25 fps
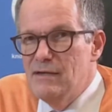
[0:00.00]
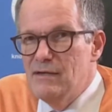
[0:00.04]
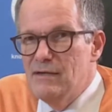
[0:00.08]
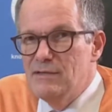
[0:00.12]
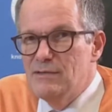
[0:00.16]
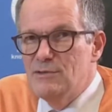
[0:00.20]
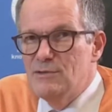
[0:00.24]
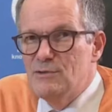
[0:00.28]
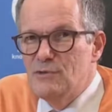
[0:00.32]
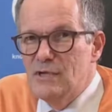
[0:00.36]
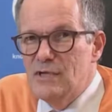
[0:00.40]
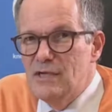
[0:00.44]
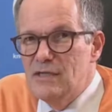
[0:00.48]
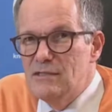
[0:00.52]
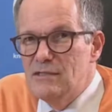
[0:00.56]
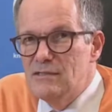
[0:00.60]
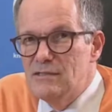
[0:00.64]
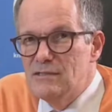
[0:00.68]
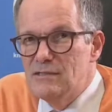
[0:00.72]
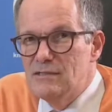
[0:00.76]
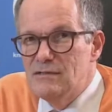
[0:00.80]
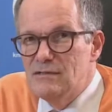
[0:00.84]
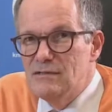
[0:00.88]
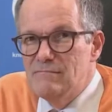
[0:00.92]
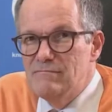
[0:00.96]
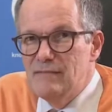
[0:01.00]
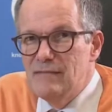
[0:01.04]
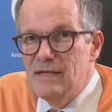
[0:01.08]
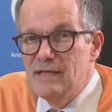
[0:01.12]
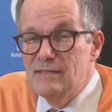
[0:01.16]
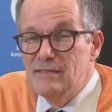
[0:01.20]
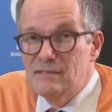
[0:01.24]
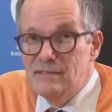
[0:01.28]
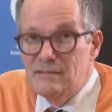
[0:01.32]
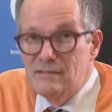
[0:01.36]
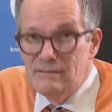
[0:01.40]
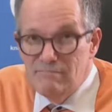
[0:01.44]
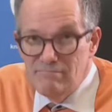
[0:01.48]
So
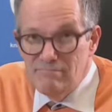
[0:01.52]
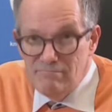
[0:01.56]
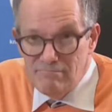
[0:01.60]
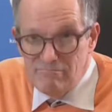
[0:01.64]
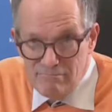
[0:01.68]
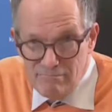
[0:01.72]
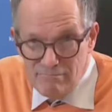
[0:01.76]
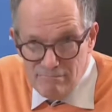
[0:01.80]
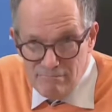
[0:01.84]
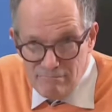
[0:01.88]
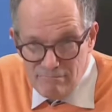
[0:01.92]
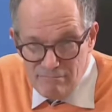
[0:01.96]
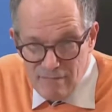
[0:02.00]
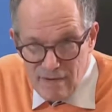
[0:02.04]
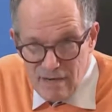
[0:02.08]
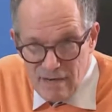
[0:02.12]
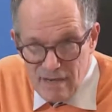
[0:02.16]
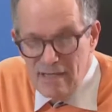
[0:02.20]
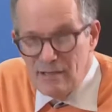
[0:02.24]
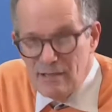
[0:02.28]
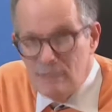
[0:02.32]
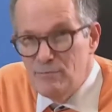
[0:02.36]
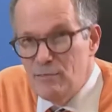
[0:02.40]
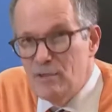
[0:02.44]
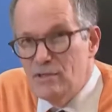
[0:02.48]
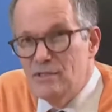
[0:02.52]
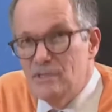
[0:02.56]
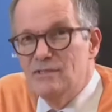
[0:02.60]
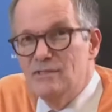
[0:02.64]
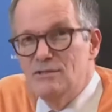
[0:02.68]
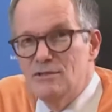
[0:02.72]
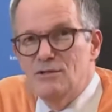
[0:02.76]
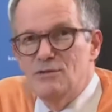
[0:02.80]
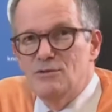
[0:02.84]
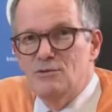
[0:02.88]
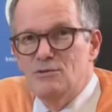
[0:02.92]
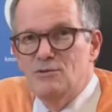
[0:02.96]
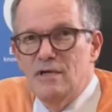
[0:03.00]
it's late, but it's
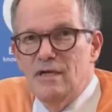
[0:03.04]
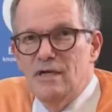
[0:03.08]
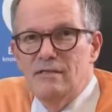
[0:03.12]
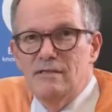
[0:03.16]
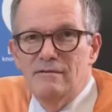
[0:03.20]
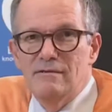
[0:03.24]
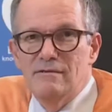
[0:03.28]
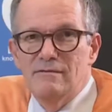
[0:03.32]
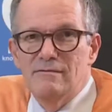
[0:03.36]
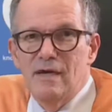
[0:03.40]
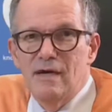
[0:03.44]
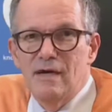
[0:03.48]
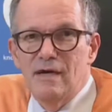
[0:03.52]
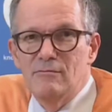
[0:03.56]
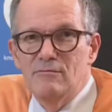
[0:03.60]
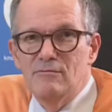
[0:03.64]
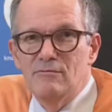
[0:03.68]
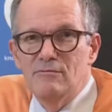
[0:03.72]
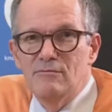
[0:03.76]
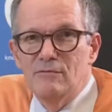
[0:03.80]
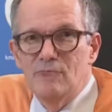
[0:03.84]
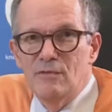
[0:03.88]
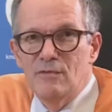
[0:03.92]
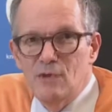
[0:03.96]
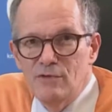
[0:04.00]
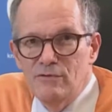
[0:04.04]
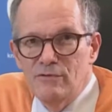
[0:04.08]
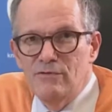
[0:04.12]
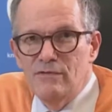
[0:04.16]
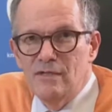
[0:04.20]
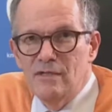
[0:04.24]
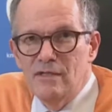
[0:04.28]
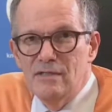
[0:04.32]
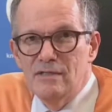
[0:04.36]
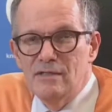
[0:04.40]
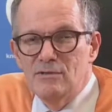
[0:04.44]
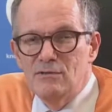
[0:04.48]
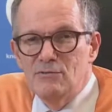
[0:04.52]
not too late. I'm
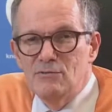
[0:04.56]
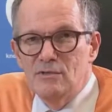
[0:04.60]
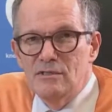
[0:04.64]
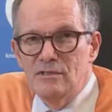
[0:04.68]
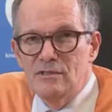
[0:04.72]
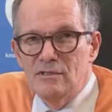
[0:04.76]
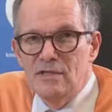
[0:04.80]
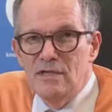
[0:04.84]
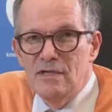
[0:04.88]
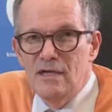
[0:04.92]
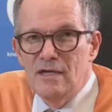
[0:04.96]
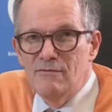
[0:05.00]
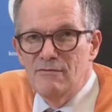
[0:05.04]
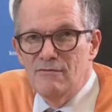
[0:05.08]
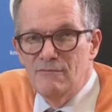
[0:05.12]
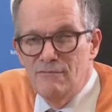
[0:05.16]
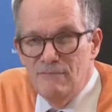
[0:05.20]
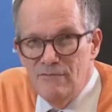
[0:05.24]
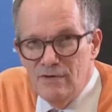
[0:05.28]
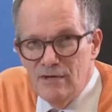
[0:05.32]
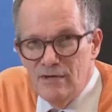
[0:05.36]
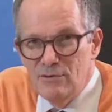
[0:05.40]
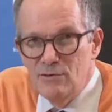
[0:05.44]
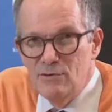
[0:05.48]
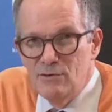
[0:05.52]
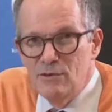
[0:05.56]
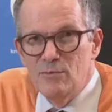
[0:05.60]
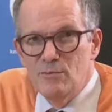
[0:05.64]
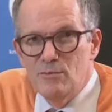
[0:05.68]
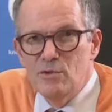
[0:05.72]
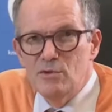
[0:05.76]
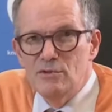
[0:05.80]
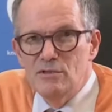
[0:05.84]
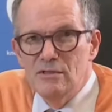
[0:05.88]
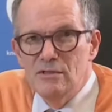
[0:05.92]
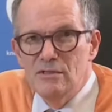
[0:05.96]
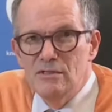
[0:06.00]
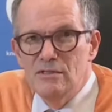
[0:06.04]
confident that we still have very good
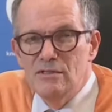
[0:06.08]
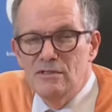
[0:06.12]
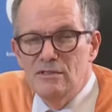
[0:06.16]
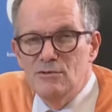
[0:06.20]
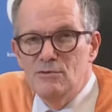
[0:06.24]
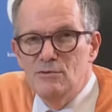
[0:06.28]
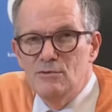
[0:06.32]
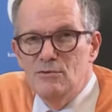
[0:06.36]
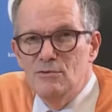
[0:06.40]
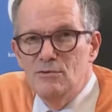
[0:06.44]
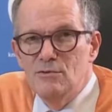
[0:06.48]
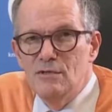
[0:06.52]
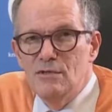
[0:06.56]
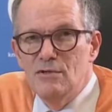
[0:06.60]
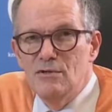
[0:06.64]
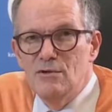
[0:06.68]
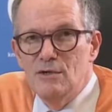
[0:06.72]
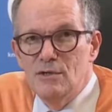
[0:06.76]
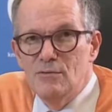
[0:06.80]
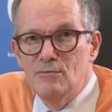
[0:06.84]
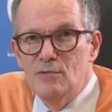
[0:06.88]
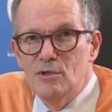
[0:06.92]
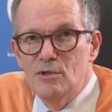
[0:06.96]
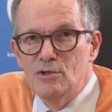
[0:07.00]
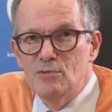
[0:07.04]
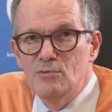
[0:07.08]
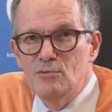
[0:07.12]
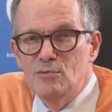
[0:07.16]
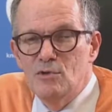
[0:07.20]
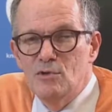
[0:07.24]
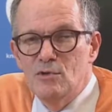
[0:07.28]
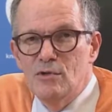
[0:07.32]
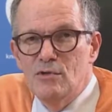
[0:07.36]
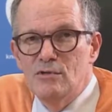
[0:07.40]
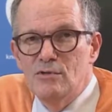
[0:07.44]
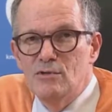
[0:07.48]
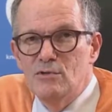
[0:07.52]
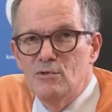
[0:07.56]
opportunities to learn much
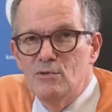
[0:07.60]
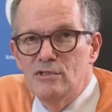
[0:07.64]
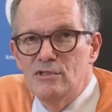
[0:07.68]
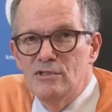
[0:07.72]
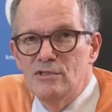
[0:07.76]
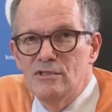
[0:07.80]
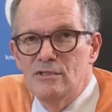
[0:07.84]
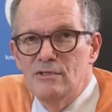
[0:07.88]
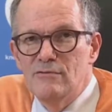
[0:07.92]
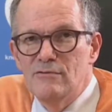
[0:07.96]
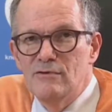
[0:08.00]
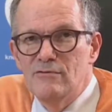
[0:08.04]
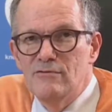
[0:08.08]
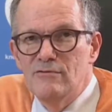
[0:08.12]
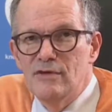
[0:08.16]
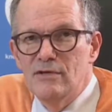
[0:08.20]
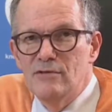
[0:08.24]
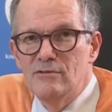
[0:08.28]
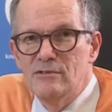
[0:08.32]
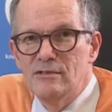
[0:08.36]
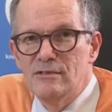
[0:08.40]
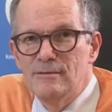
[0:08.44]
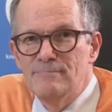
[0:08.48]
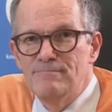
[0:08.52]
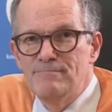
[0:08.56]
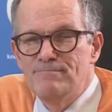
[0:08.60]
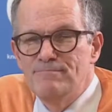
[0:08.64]
more on the origin of the virus.